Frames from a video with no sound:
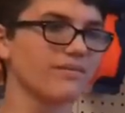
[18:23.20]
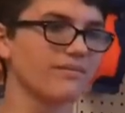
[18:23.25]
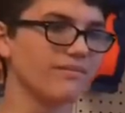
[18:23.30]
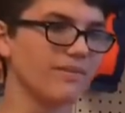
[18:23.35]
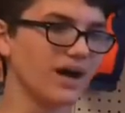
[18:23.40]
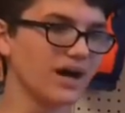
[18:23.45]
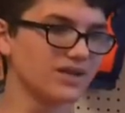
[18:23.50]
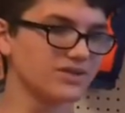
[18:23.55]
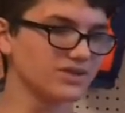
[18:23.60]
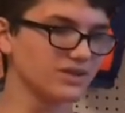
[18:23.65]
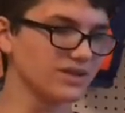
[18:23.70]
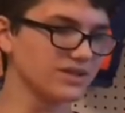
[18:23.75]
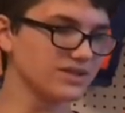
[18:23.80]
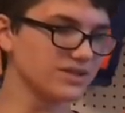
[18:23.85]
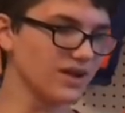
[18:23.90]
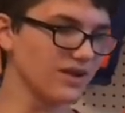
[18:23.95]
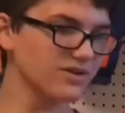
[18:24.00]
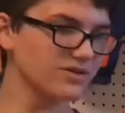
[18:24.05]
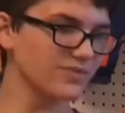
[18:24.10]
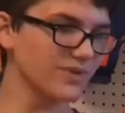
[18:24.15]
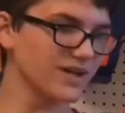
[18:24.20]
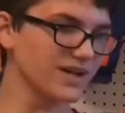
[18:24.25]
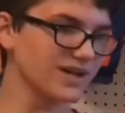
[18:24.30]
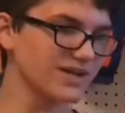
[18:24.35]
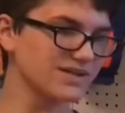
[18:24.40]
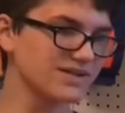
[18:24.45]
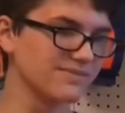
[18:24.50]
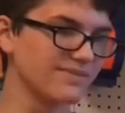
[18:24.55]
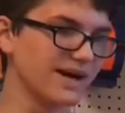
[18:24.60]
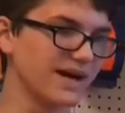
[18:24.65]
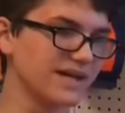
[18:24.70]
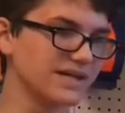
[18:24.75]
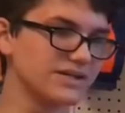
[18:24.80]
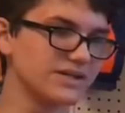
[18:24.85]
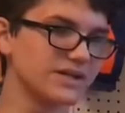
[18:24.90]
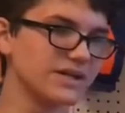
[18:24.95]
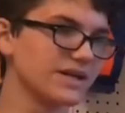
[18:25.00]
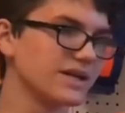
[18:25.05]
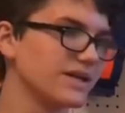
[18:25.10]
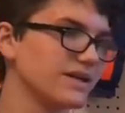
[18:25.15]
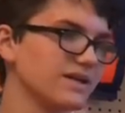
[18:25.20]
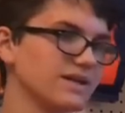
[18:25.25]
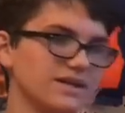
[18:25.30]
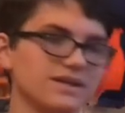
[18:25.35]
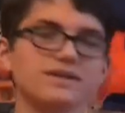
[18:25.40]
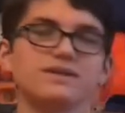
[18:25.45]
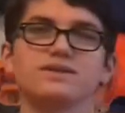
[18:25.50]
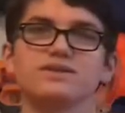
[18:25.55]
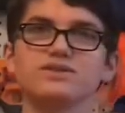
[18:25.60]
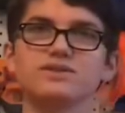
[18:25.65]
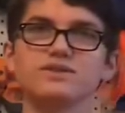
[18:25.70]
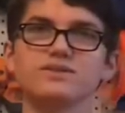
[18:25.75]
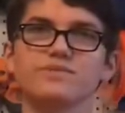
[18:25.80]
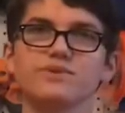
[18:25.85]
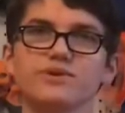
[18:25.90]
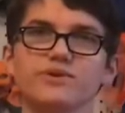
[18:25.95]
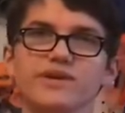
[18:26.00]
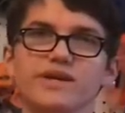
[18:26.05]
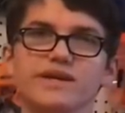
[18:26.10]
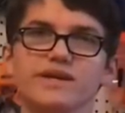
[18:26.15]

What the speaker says: Modulus Ultimate Customizer. She's a beauty.